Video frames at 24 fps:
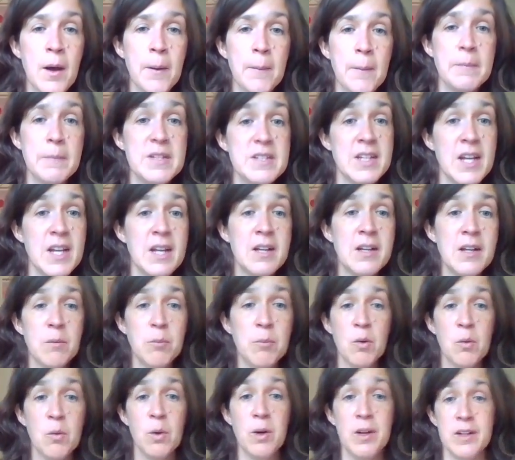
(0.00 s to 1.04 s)
Mistake
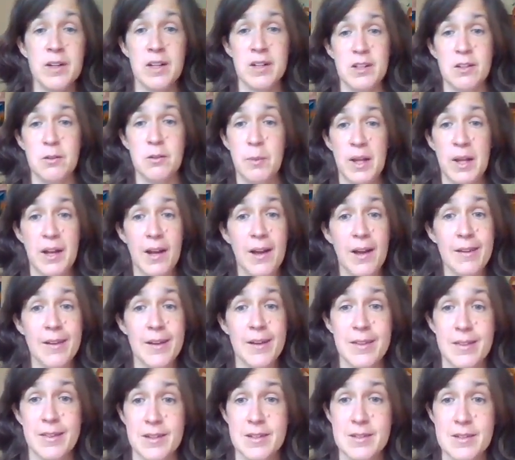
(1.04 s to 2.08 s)
number 1, and you may not
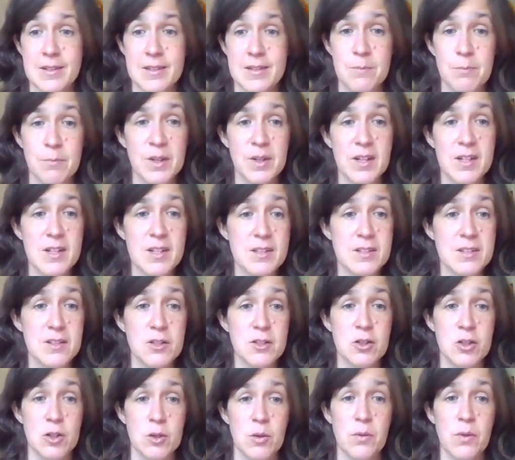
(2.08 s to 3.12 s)
like this, but it is the
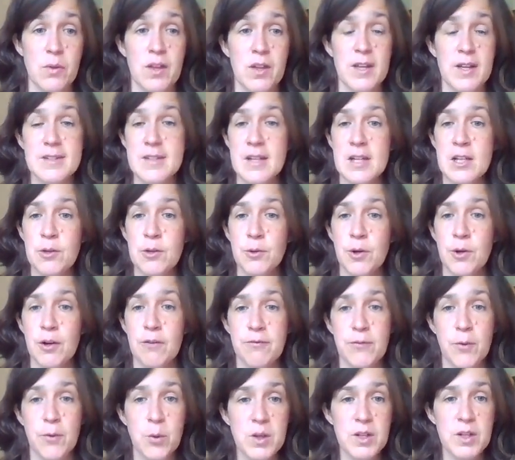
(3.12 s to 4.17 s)
truth, is that you are
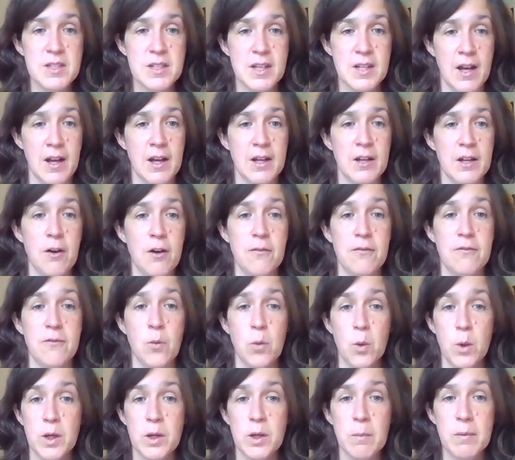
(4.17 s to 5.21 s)
focused on
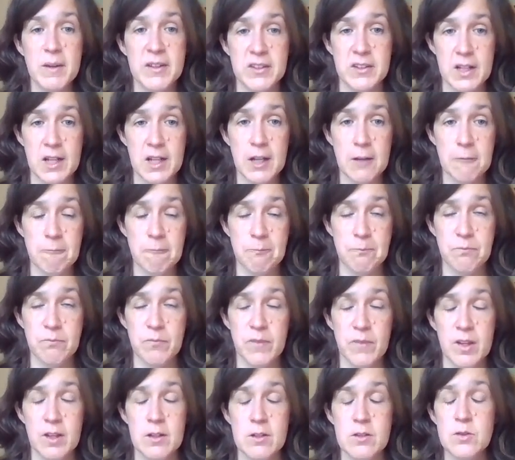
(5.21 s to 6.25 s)
affordability.
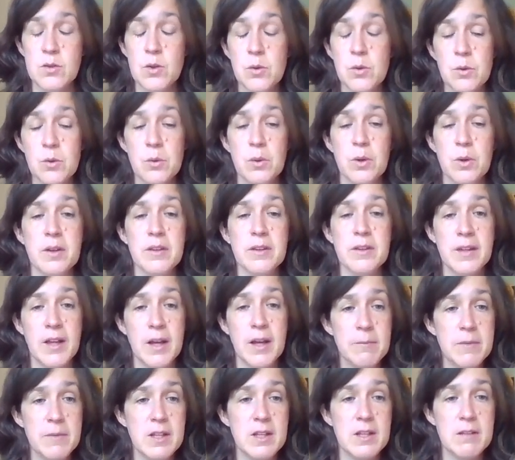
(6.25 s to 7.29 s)
So
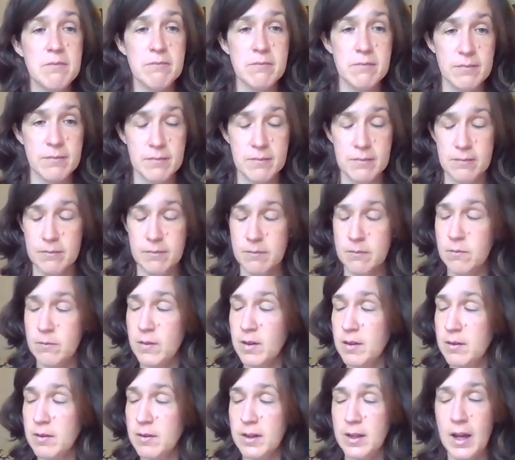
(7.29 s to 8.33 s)

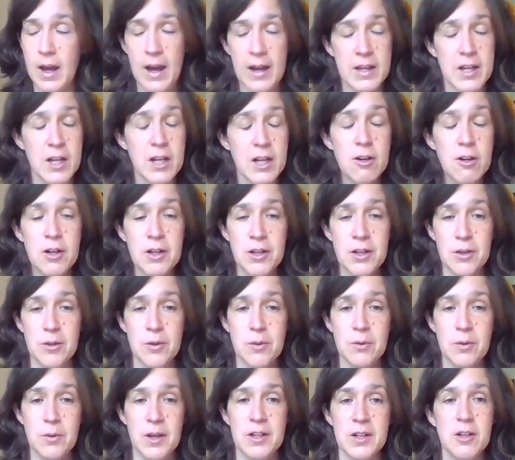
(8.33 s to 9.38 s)
I hear
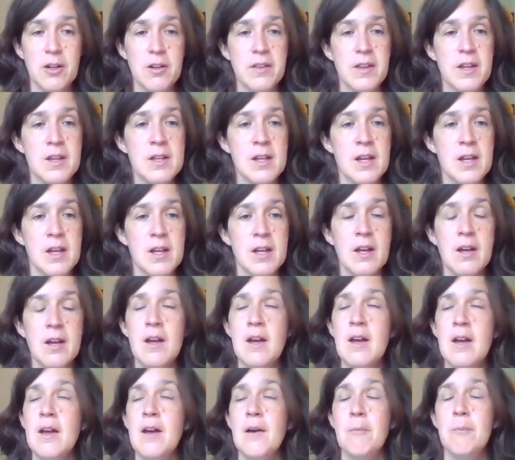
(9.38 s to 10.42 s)
you and you're thinking,
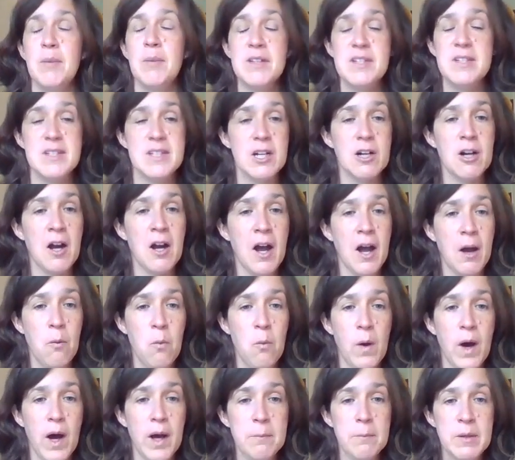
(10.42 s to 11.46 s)
but Sarah, I
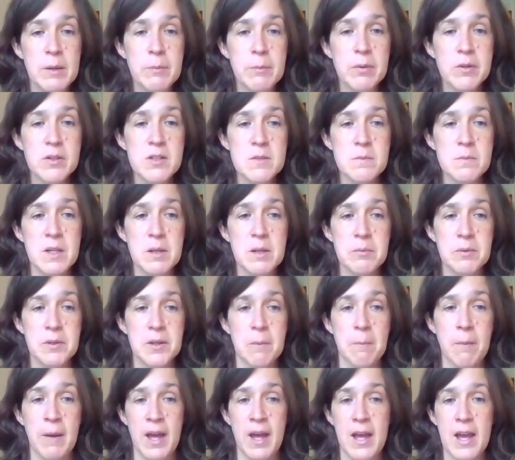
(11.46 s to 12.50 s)
want people to be able to
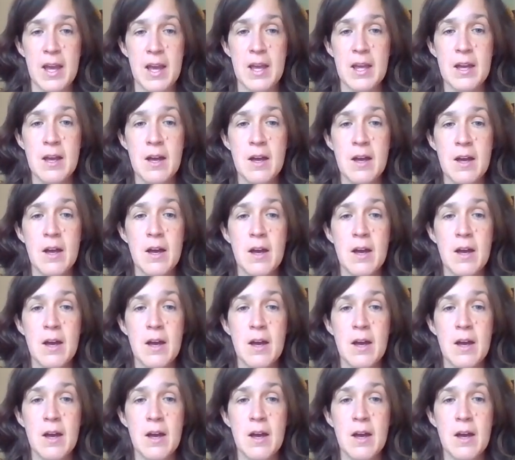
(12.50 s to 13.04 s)
pay